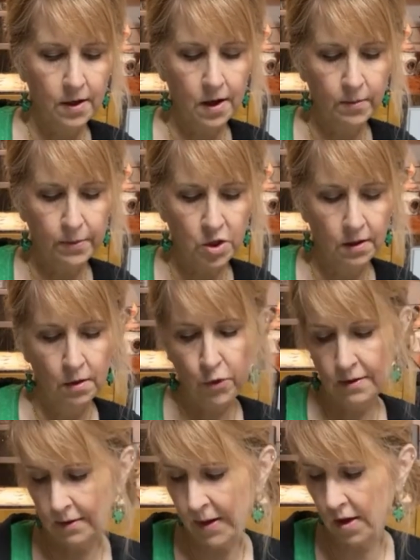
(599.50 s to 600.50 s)
the paint
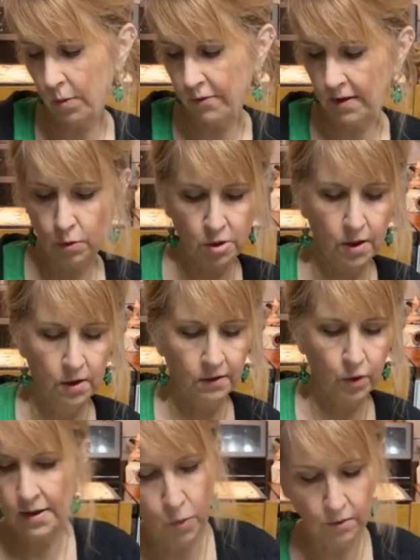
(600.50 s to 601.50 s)
that's at the top in the
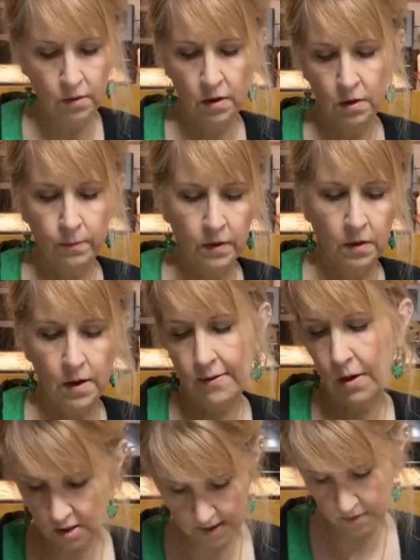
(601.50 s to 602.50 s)
sky,
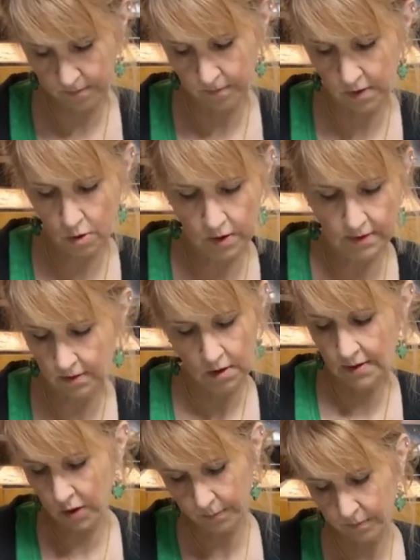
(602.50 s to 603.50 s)
and I used
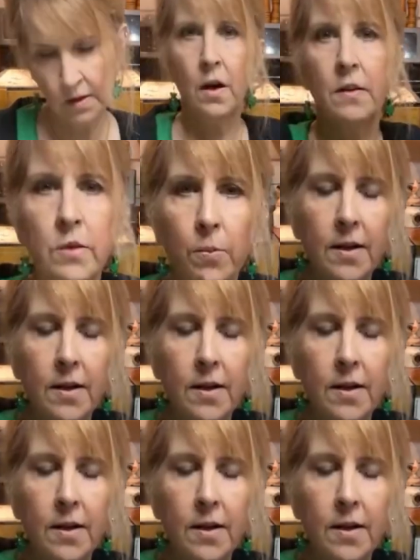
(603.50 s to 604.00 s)
the green